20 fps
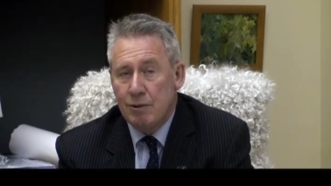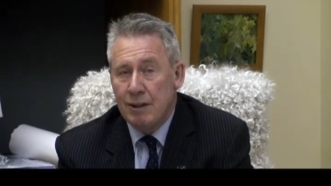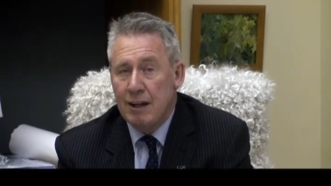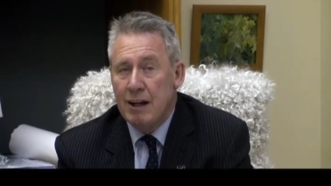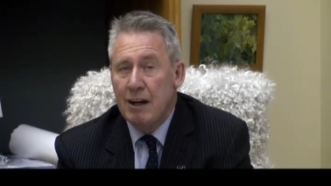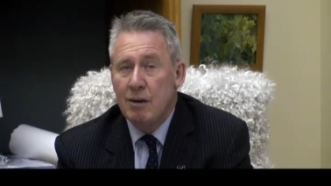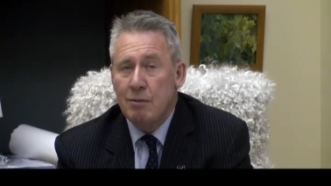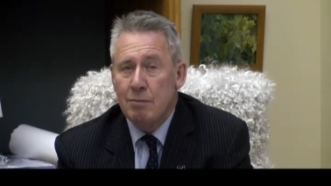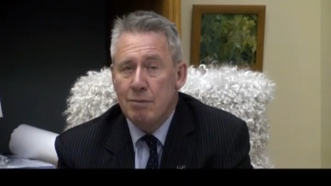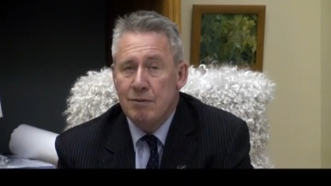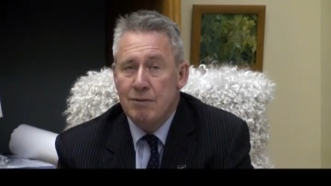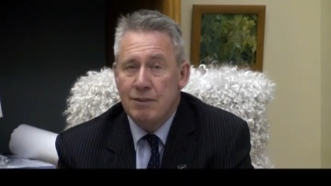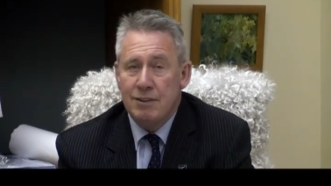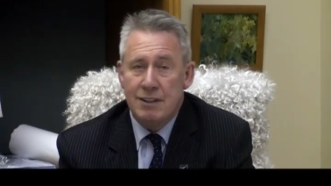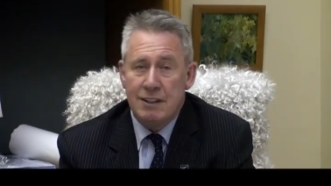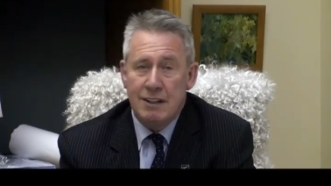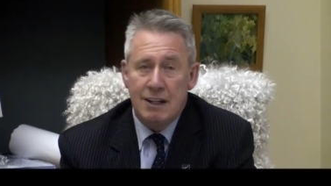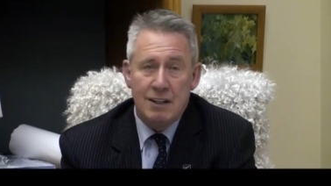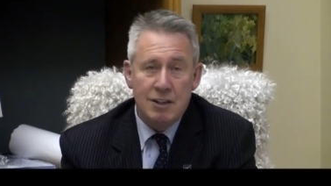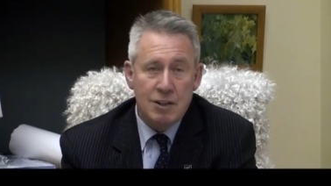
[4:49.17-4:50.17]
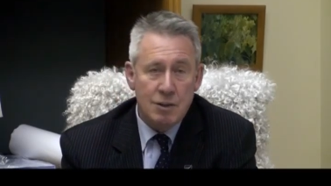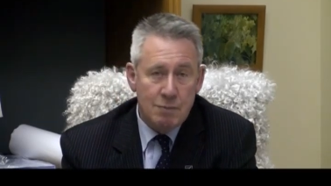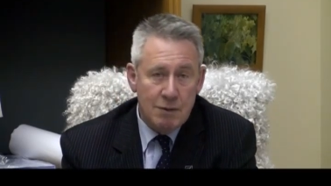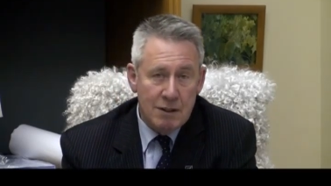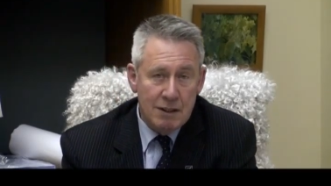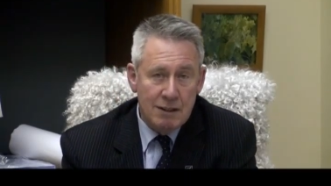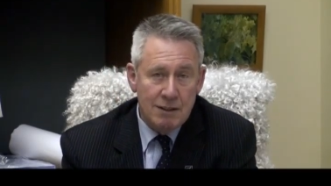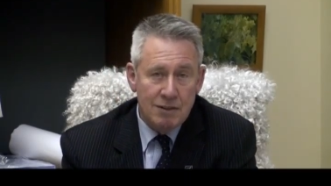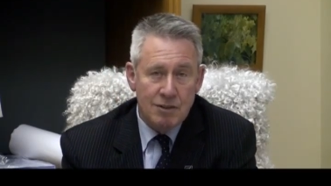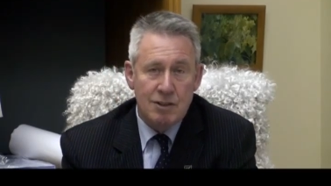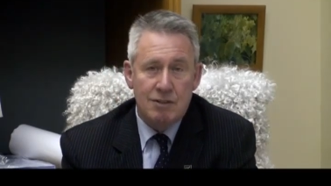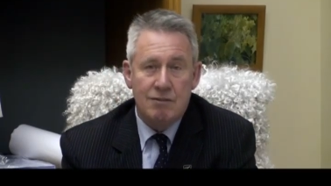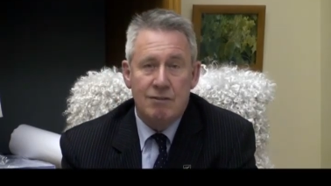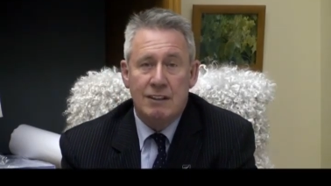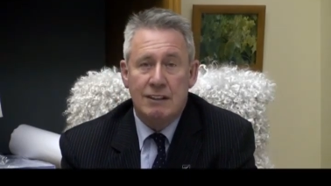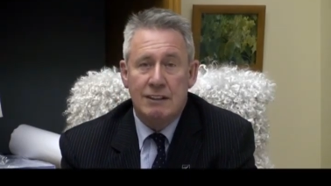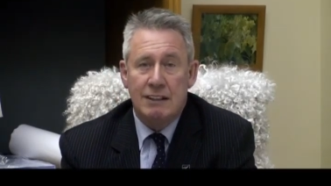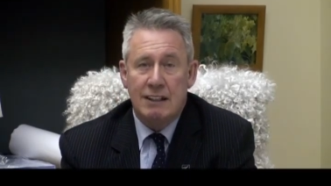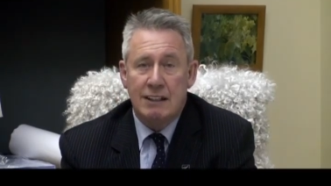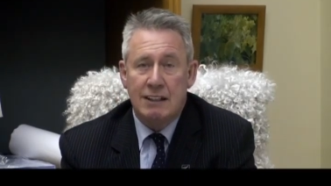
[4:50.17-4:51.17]
with the help of the DHB, the
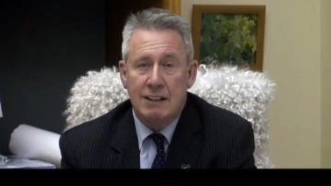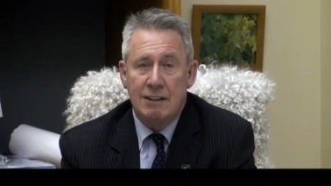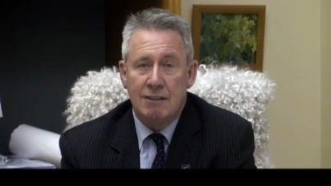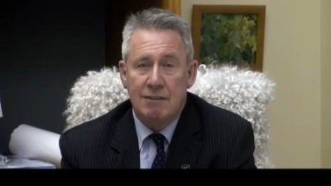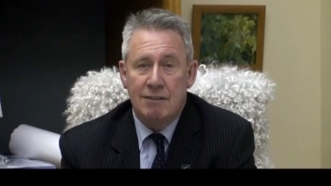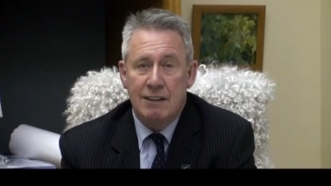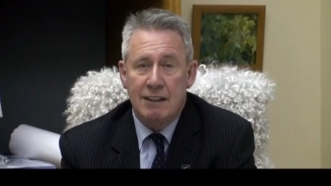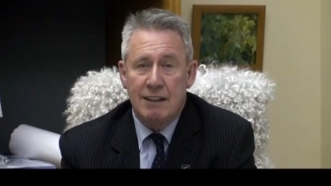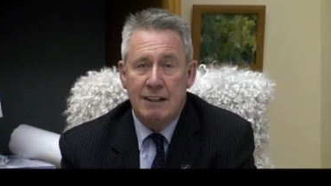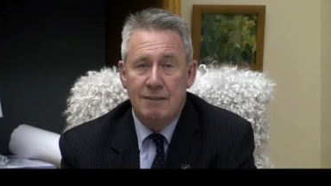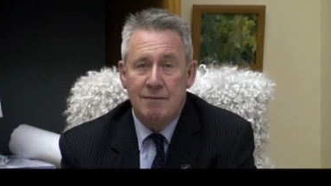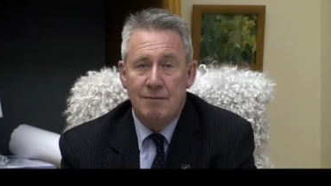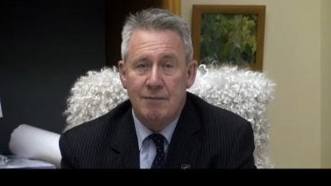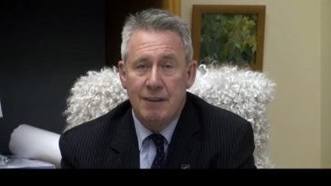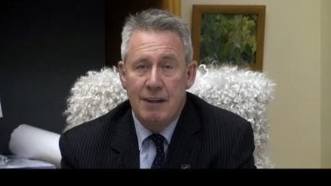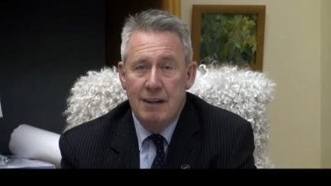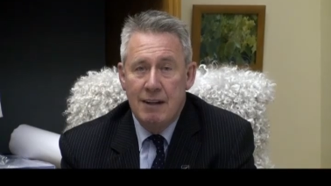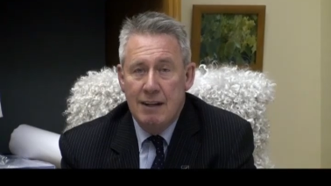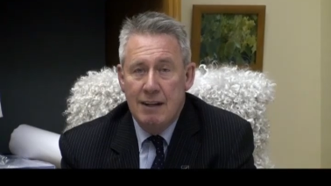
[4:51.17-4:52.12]
chief executive there,